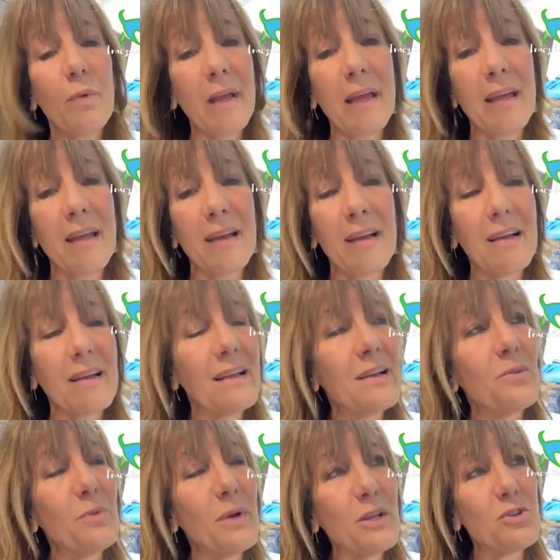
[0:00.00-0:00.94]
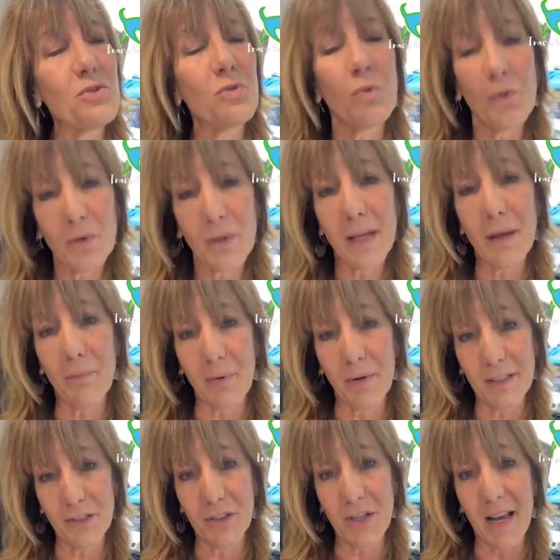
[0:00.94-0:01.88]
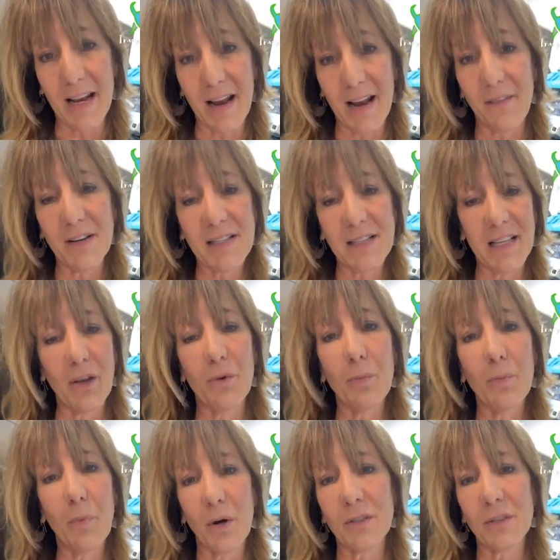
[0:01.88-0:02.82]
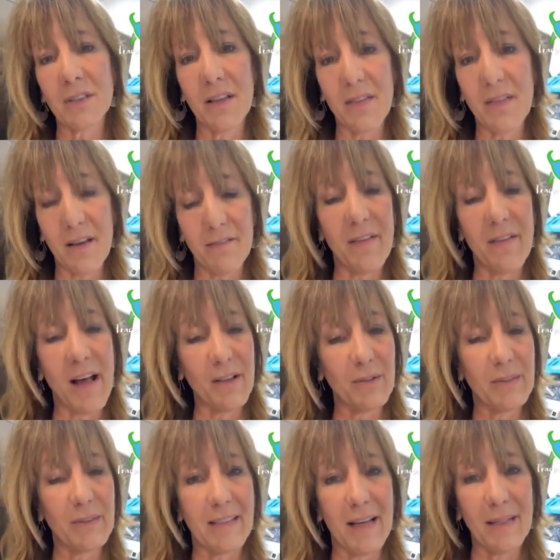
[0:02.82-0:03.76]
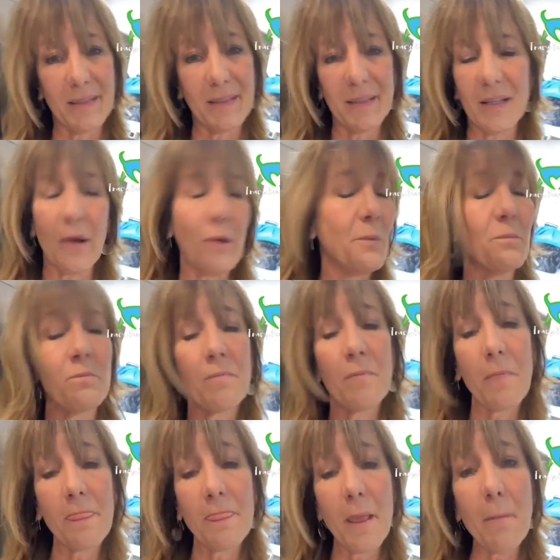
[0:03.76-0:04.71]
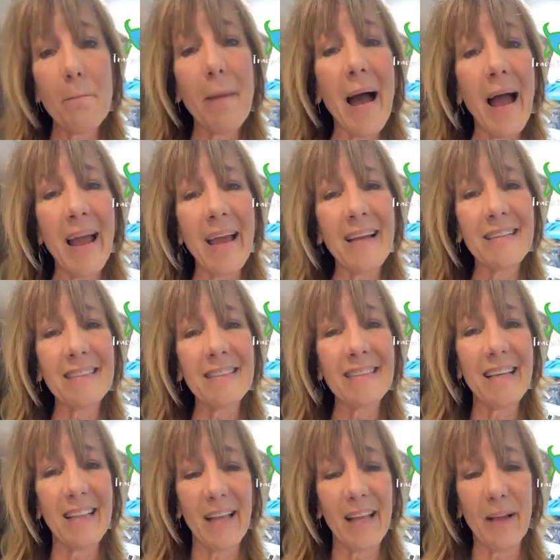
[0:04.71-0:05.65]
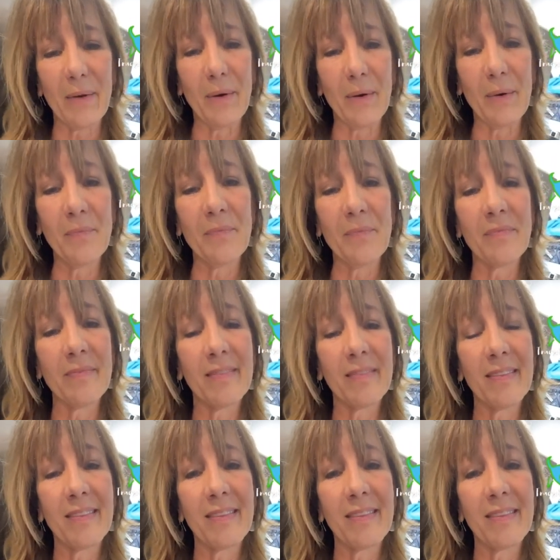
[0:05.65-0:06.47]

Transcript: We truly appreciate every single person that follows us. So bye, see you later.